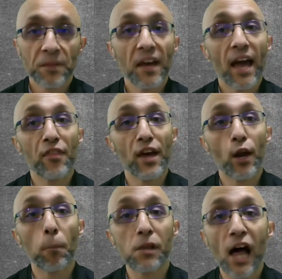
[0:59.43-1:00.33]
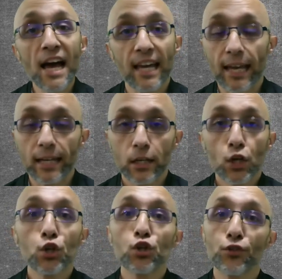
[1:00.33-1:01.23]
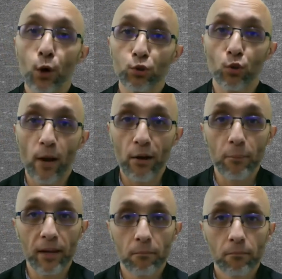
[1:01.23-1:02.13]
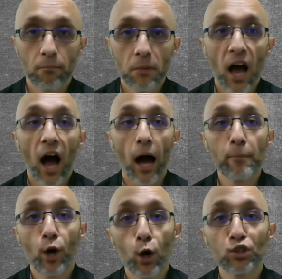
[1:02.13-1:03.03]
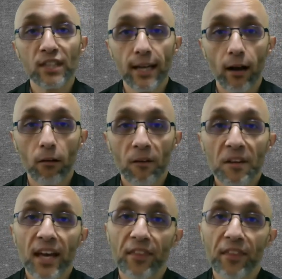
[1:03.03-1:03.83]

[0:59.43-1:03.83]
and then applying it to those around me. I'm your host, DL, and